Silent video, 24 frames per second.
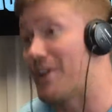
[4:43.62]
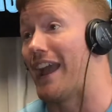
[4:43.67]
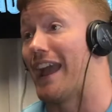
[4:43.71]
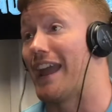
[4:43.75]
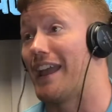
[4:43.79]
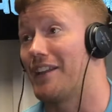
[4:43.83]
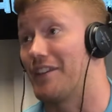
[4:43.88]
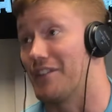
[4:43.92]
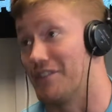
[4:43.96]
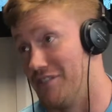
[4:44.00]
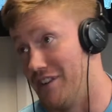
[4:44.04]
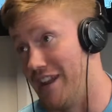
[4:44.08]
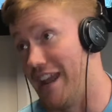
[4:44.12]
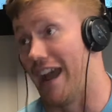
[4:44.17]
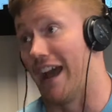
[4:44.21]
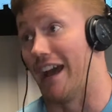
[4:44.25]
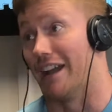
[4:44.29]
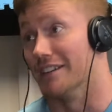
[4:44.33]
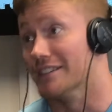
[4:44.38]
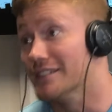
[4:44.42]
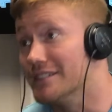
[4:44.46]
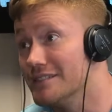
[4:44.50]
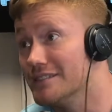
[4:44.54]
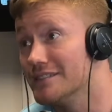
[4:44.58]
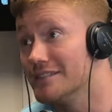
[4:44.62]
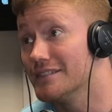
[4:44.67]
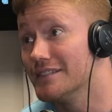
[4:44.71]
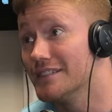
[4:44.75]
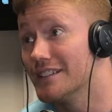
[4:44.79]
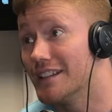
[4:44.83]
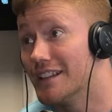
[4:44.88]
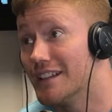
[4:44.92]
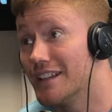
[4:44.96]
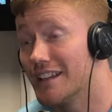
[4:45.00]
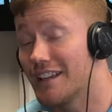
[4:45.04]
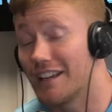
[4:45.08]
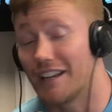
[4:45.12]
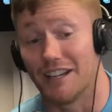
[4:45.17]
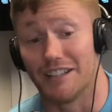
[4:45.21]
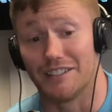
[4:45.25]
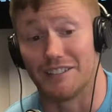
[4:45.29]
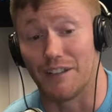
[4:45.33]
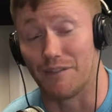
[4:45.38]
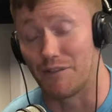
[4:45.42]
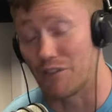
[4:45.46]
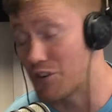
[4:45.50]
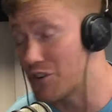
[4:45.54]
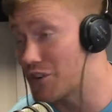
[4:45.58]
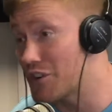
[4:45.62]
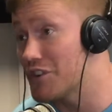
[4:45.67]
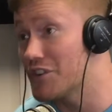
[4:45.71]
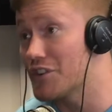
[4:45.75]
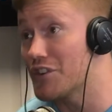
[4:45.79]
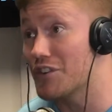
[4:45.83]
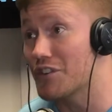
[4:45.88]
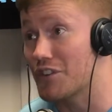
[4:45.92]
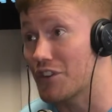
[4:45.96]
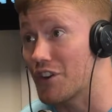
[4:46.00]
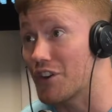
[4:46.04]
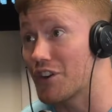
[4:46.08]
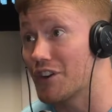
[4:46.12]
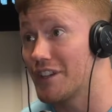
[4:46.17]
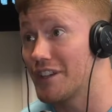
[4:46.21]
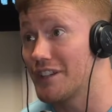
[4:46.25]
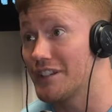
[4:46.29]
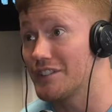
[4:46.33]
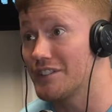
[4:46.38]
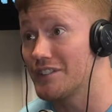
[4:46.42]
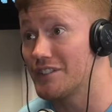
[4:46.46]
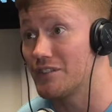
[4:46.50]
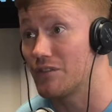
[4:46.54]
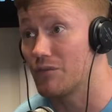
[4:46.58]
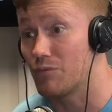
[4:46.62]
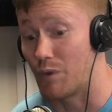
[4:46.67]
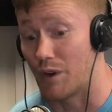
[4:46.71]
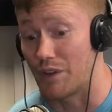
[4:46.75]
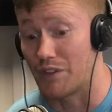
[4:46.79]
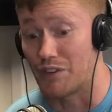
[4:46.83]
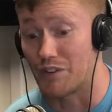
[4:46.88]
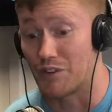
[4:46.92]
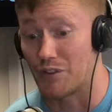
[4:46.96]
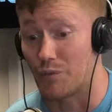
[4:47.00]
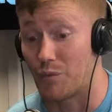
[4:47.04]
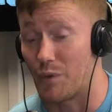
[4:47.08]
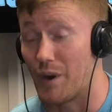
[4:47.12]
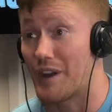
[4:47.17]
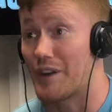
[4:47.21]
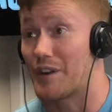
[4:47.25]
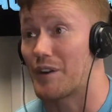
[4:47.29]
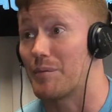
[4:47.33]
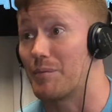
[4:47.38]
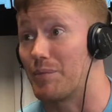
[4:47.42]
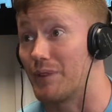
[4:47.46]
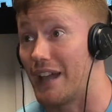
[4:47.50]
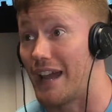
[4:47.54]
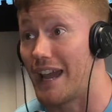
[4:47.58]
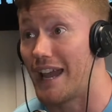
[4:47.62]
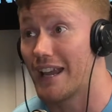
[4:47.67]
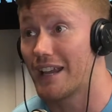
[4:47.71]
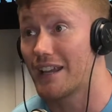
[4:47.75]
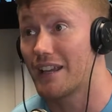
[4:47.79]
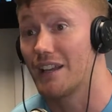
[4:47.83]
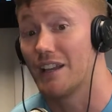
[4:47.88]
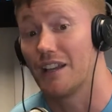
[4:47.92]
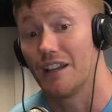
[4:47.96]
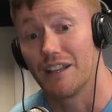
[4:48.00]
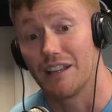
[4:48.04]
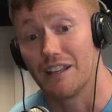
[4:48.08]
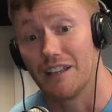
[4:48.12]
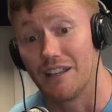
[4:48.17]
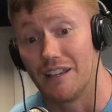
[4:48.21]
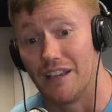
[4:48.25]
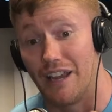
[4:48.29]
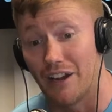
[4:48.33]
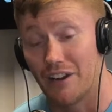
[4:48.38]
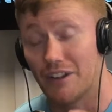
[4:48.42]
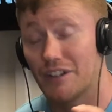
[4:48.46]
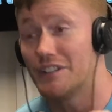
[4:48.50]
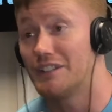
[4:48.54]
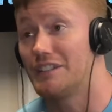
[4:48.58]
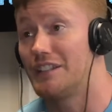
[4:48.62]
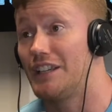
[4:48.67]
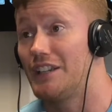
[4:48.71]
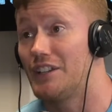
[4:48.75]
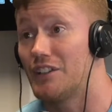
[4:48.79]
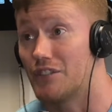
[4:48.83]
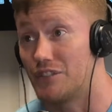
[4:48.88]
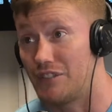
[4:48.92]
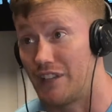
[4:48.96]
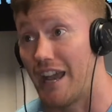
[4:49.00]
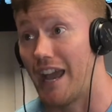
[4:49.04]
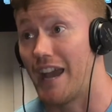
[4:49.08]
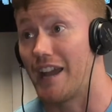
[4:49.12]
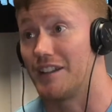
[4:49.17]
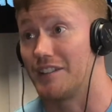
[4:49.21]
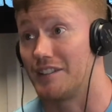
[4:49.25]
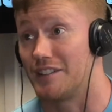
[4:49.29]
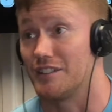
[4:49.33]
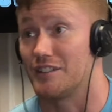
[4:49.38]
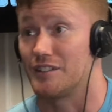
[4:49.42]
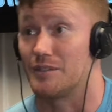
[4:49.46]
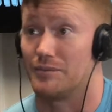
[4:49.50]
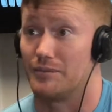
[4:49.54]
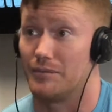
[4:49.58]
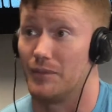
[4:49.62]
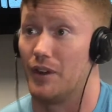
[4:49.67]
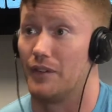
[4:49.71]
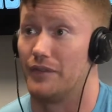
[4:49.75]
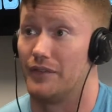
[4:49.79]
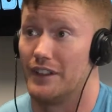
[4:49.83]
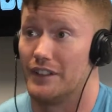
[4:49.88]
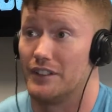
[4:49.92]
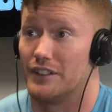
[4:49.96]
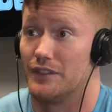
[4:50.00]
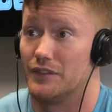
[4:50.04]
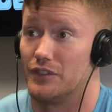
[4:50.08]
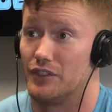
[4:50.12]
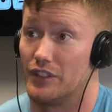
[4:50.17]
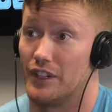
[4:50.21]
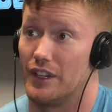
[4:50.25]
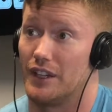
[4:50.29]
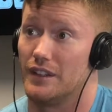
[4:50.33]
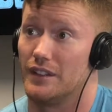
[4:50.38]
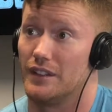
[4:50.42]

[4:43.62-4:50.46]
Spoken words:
hate your dad. Because if you're in your 30s, whether you're white or black, guarantee your dad has said some offensive shit.